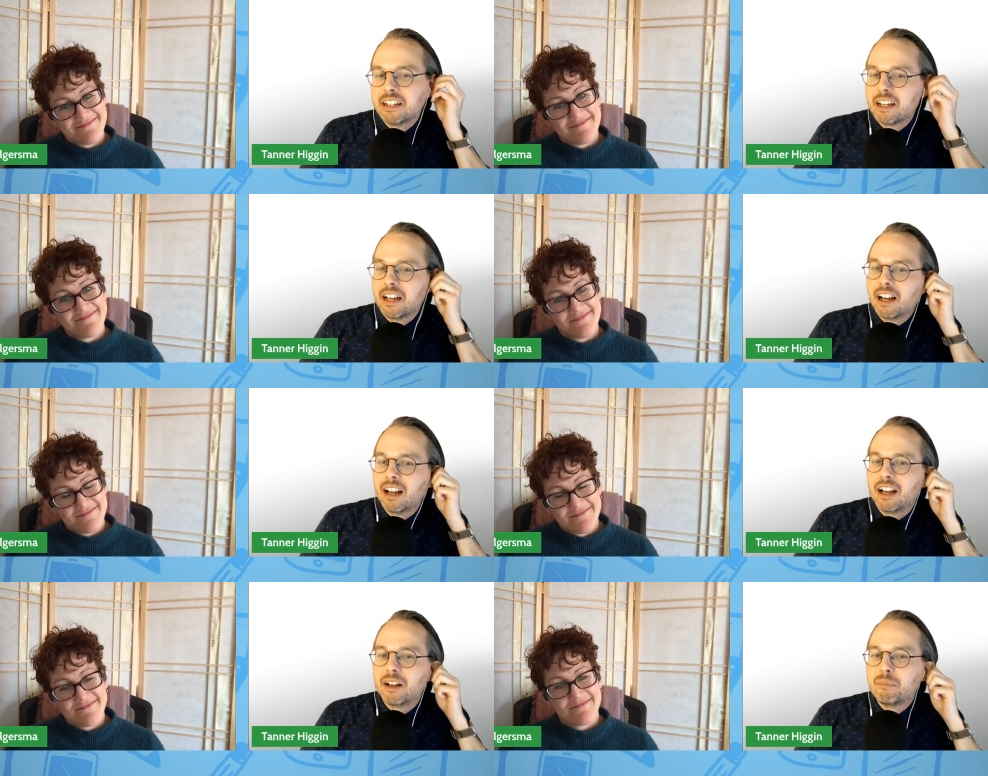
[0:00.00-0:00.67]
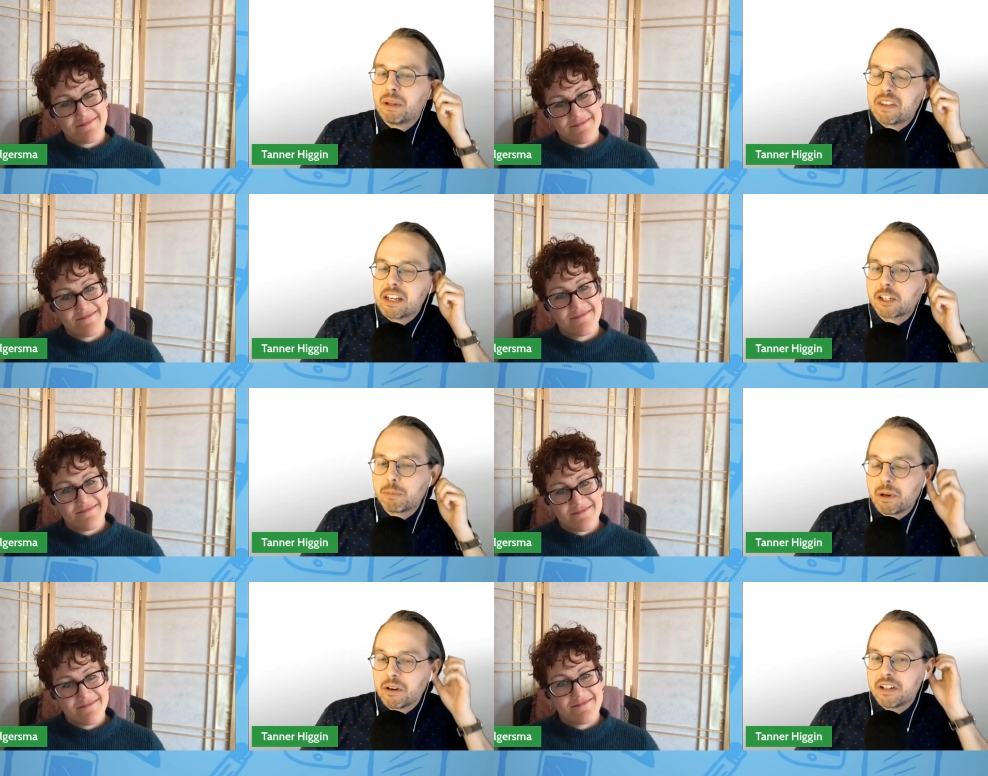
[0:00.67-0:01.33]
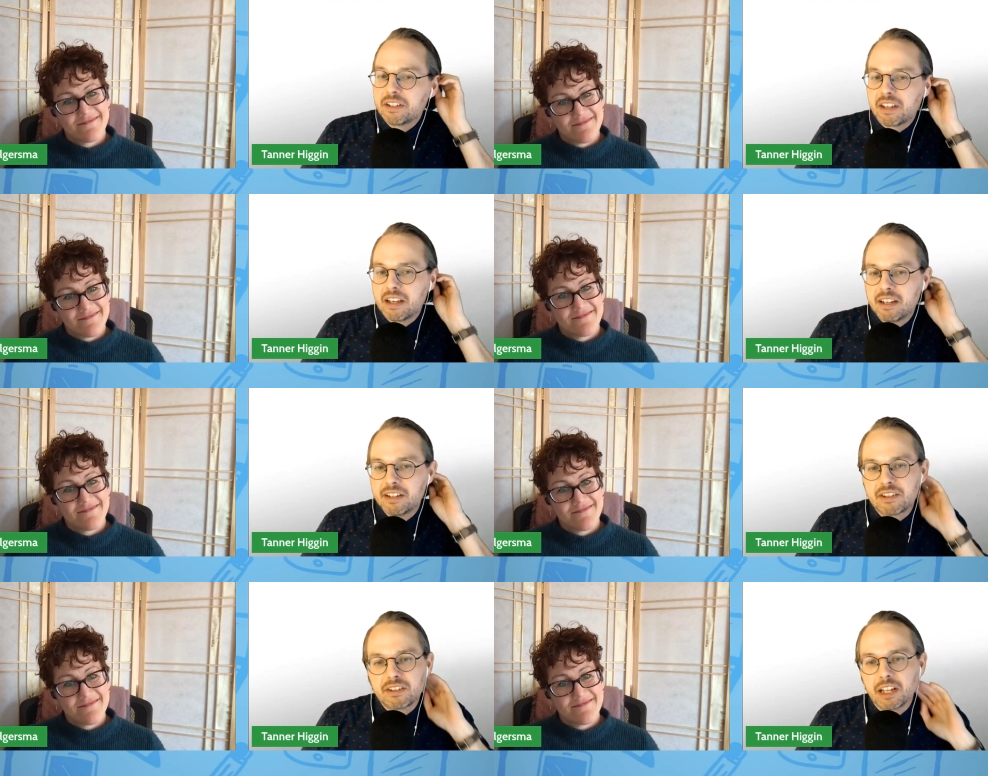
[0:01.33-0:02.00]
Speaker 1: But the experience
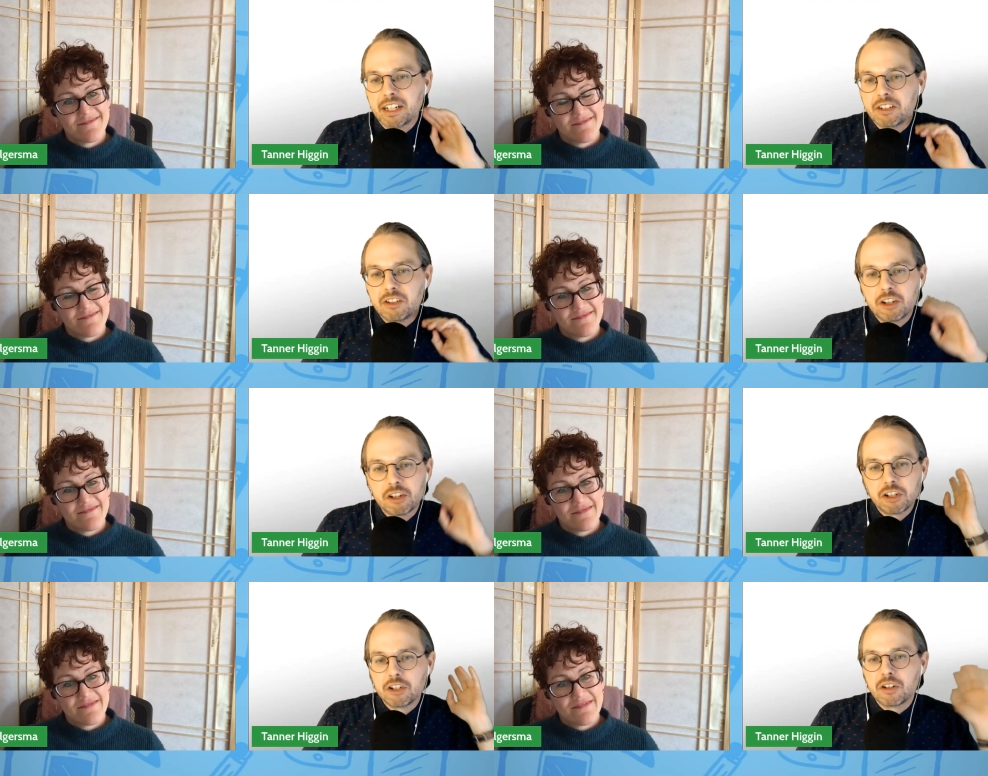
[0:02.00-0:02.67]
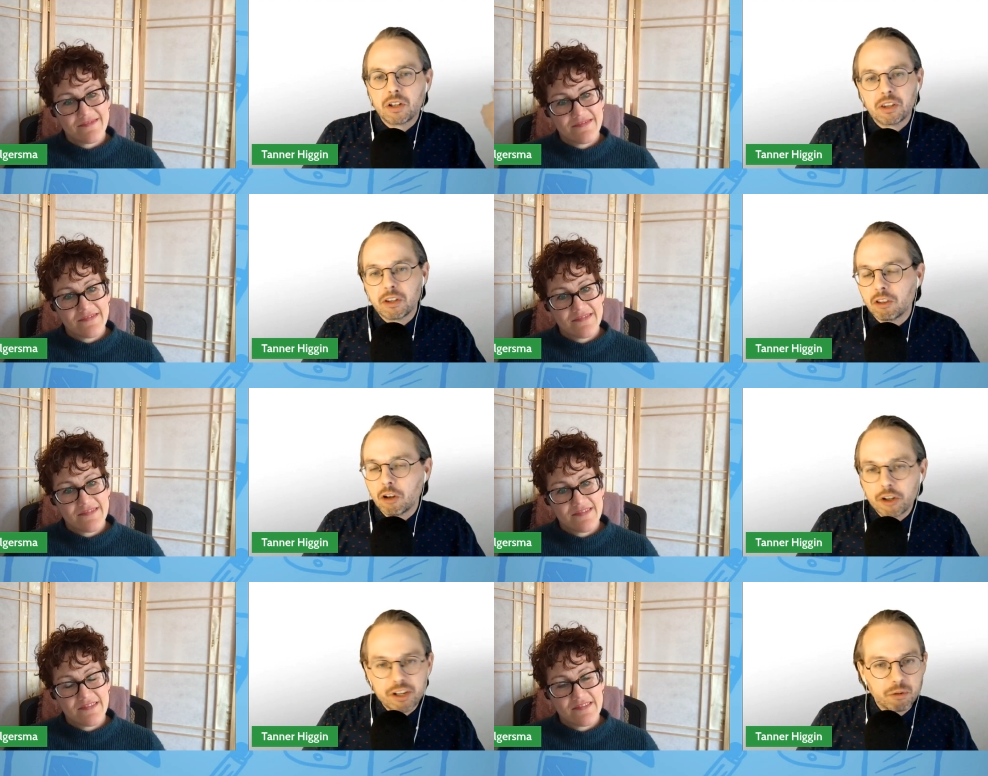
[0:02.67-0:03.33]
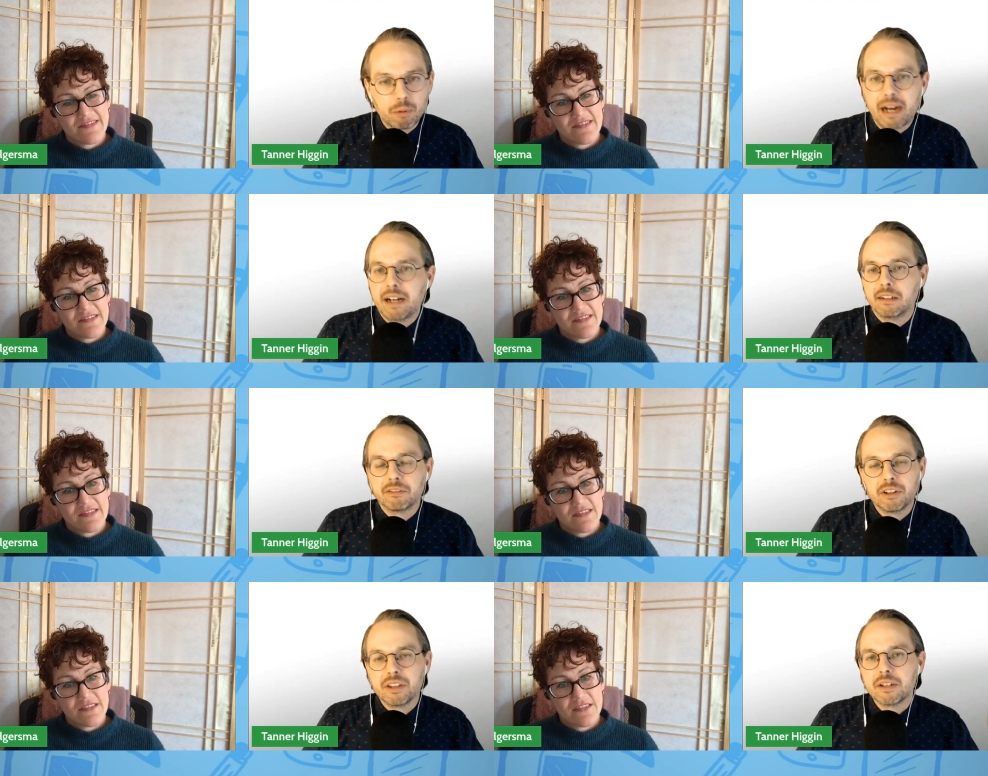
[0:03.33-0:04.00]
is, like, just in the learning rating
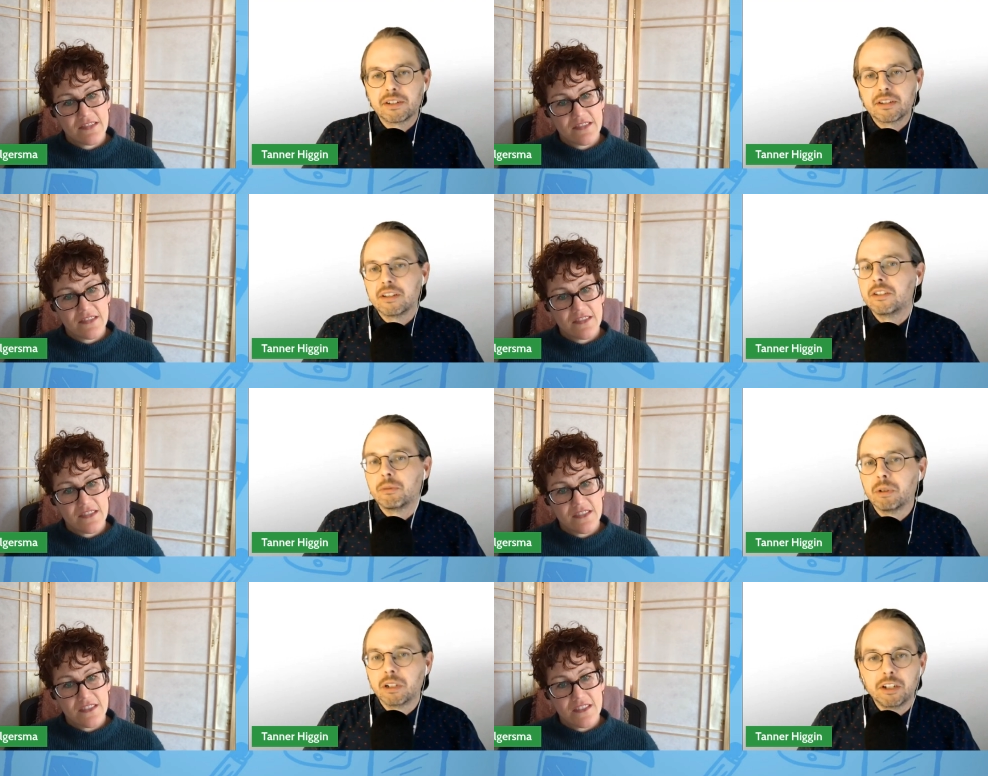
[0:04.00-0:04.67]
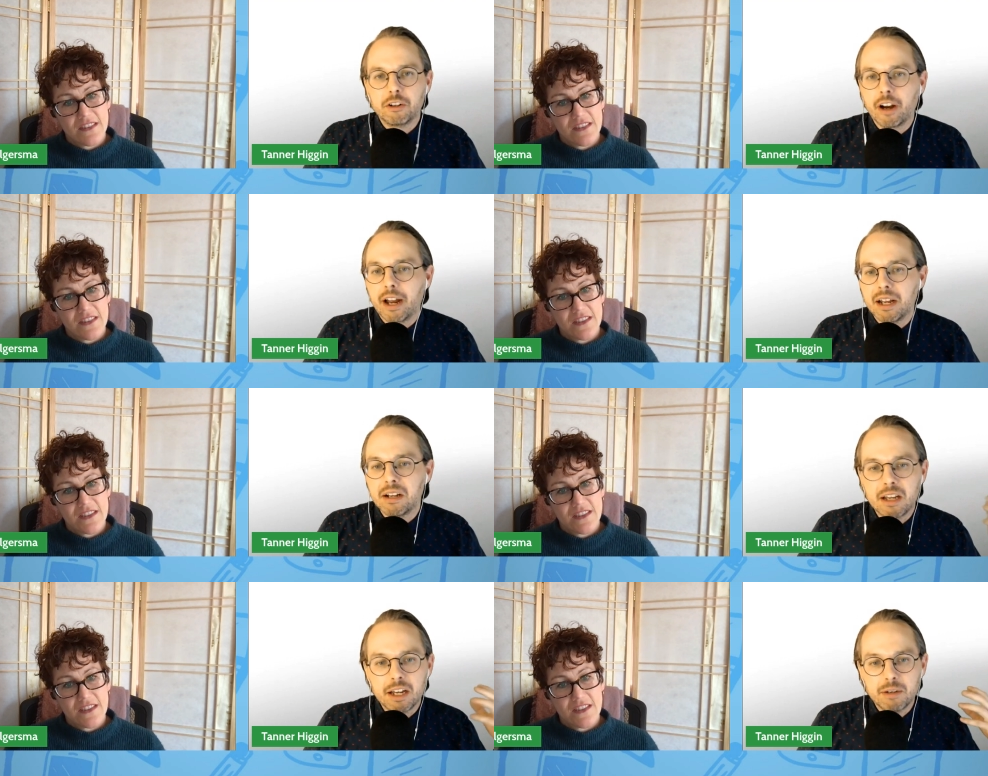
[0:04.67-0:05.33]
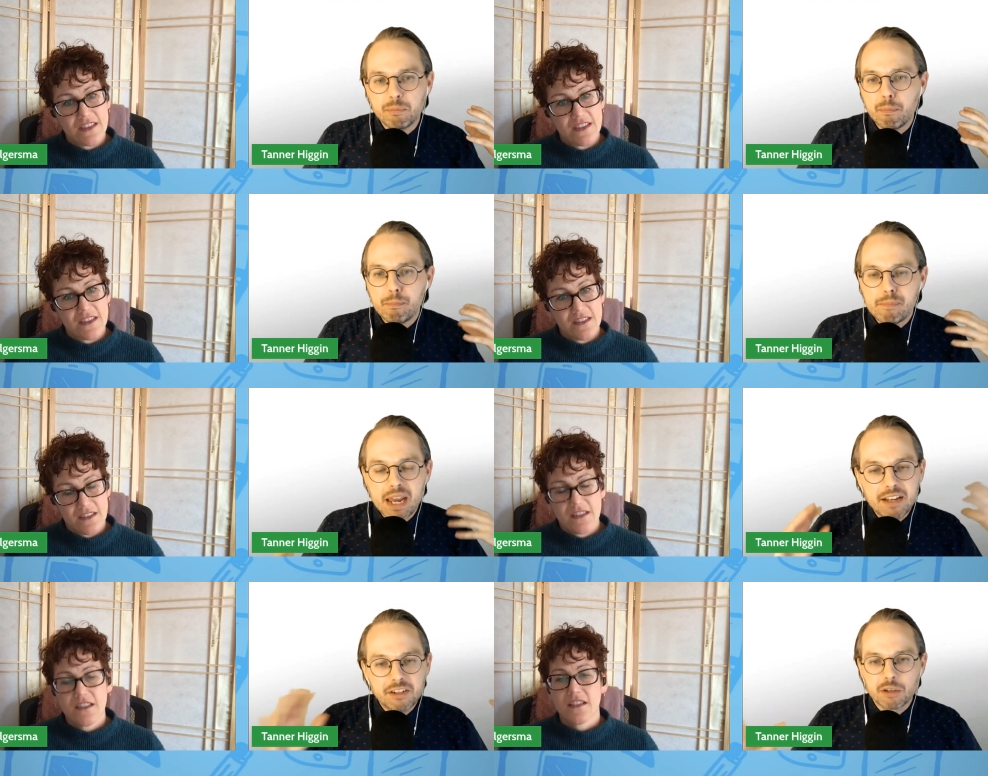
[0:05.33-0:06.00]
for this is really great. It
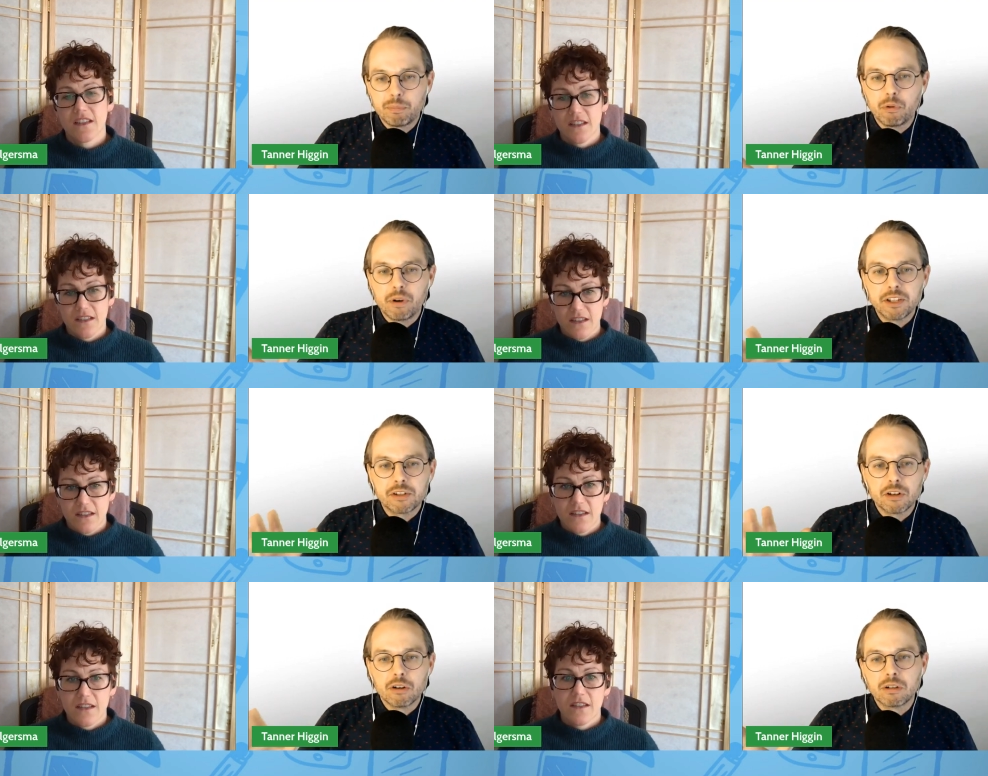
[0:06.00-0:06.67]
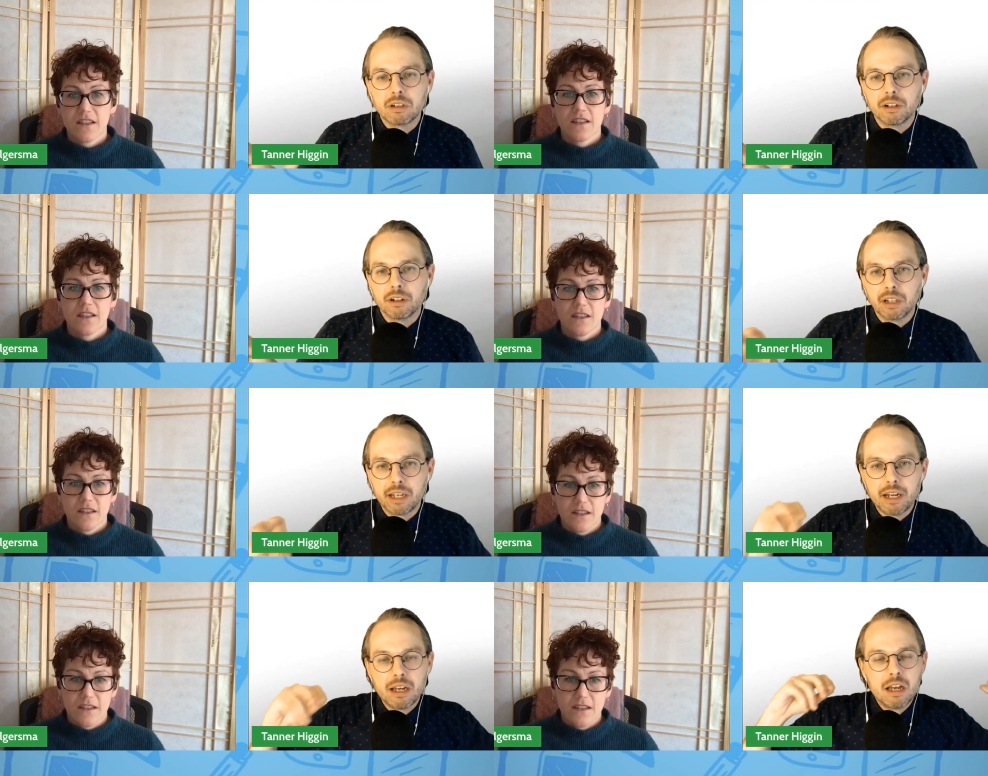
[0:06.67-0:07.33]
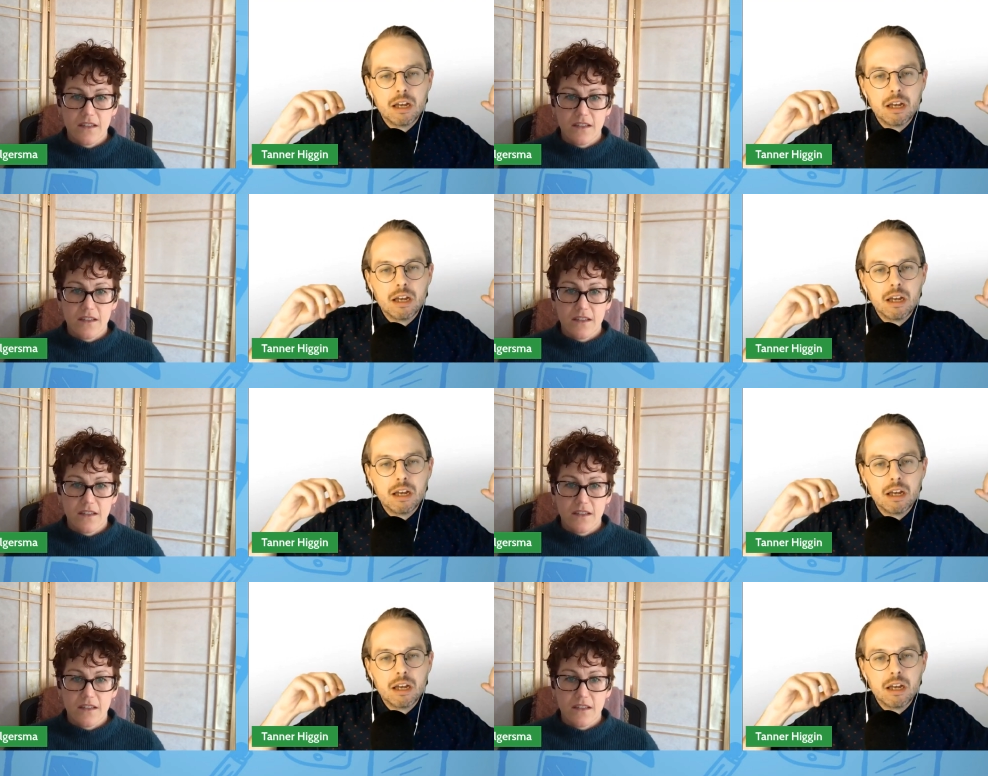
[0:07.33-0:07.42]
makes the point so clearly,